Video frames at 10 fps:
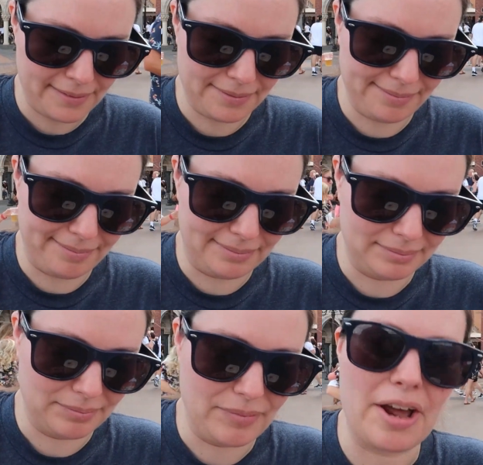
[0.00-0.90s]

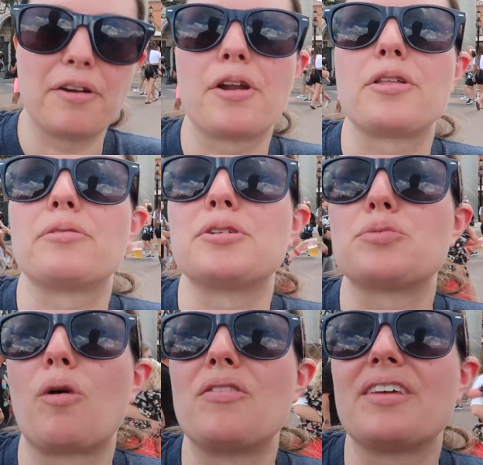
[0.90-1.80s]
I don't know. There was
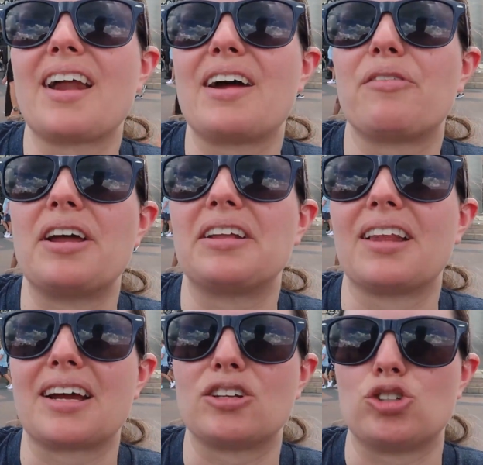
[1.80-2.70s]
one that I rated
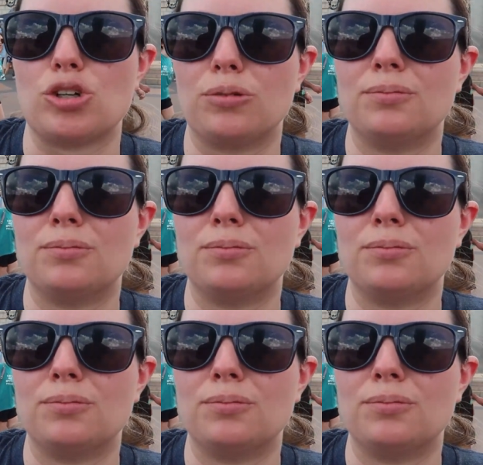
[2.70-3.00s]
like a 2.